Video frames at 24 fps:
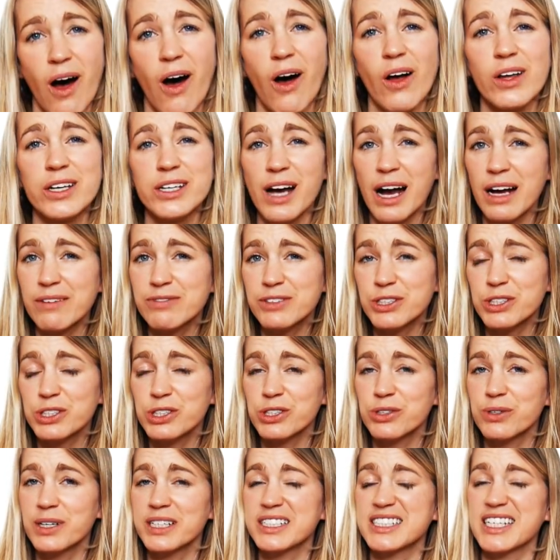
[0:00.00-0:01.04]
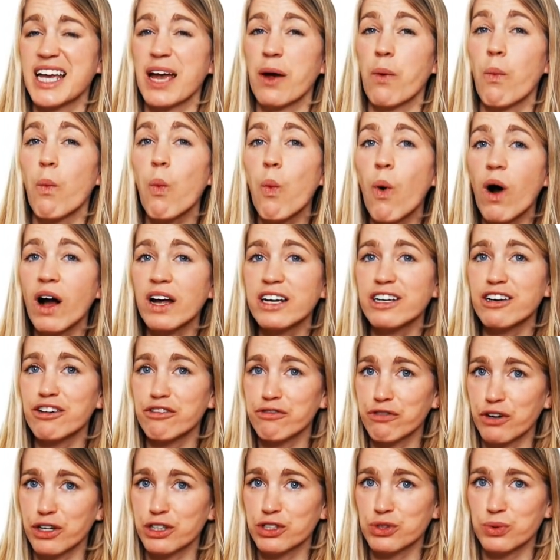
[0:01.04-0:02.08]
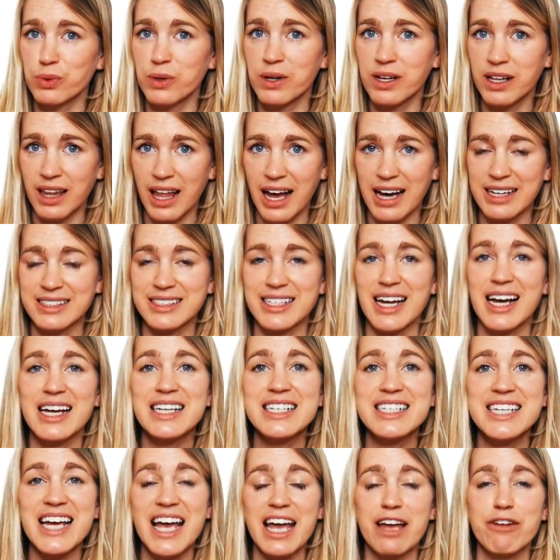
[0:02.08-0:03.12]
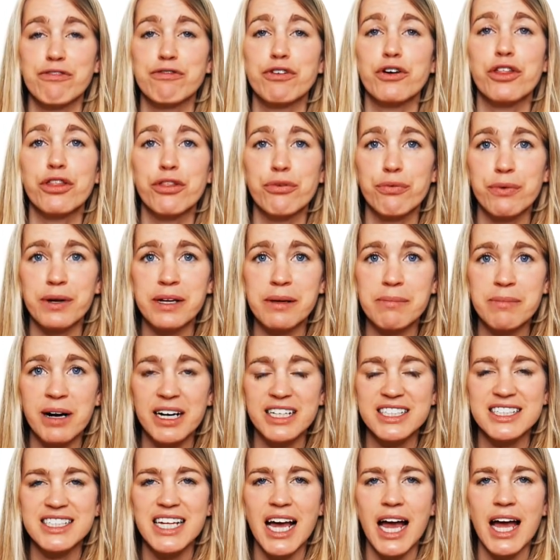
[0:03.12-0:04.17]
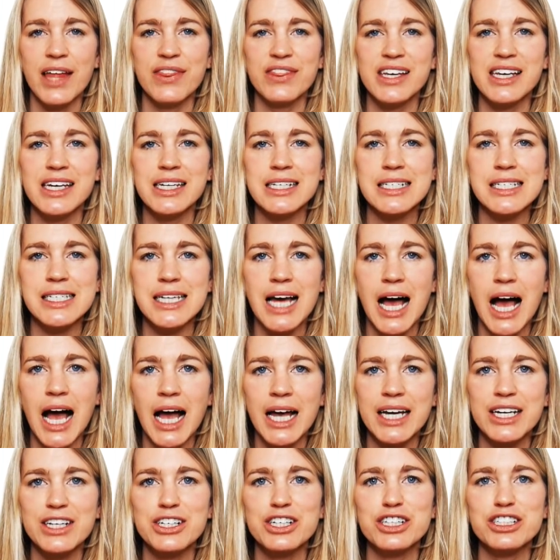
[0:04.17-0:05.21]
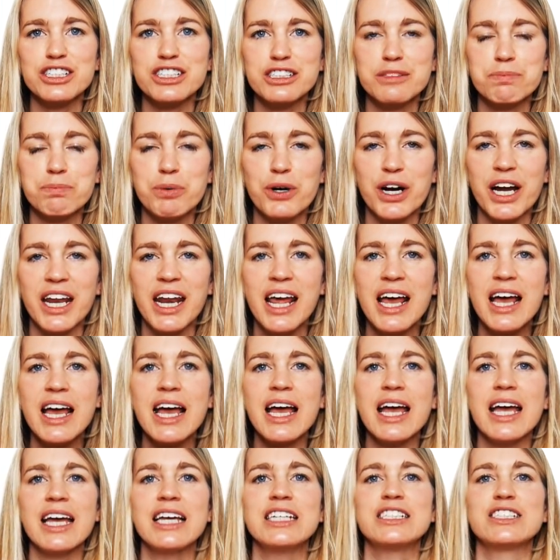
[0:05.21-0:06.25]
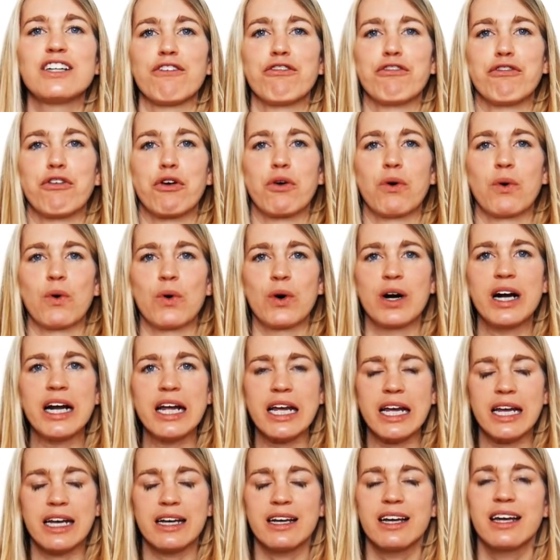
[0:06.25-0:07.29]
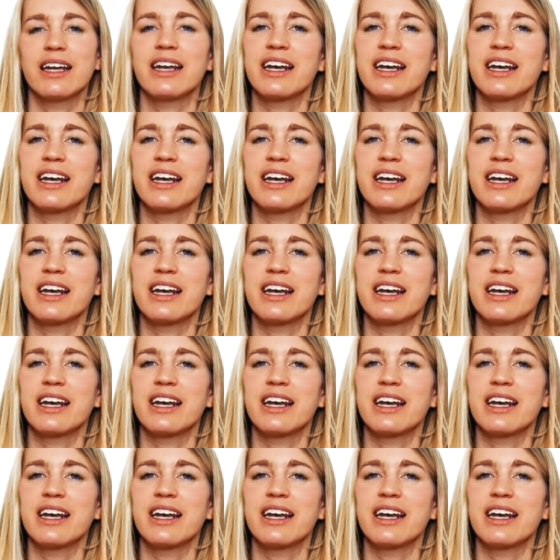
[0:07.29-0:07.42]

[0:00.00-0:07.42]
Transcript: All you have to do is take one virtual class a day for 3 months and the entire sprint is free.